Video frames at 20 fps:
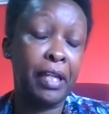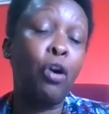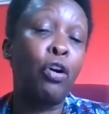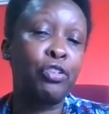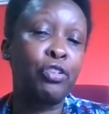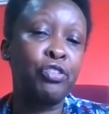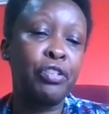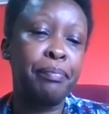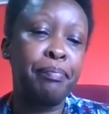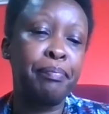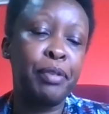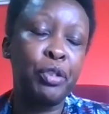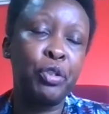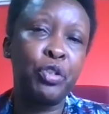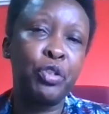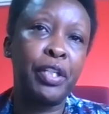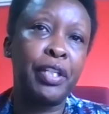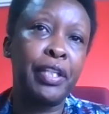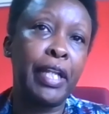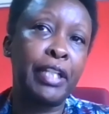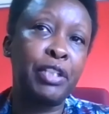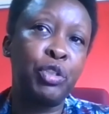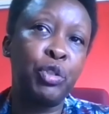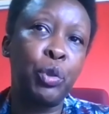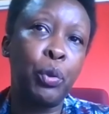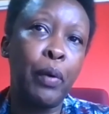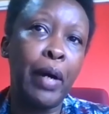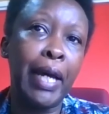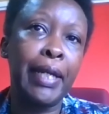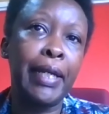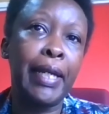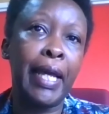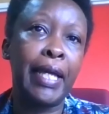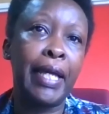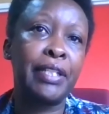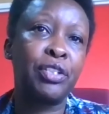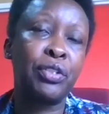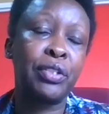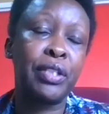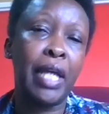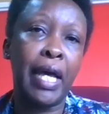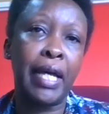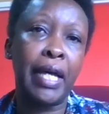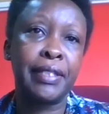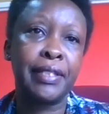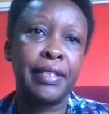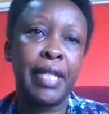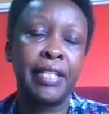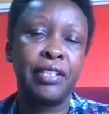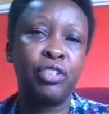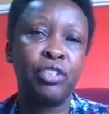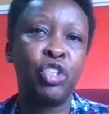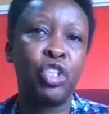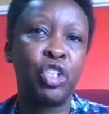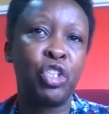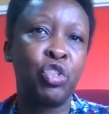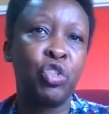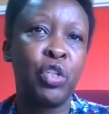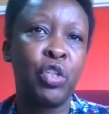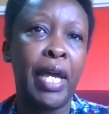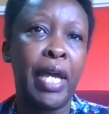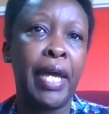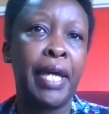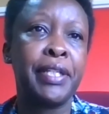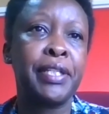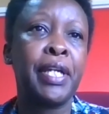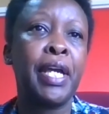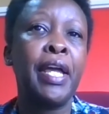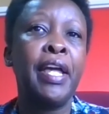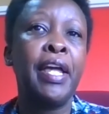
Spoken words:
contribution that Joanne has just shared,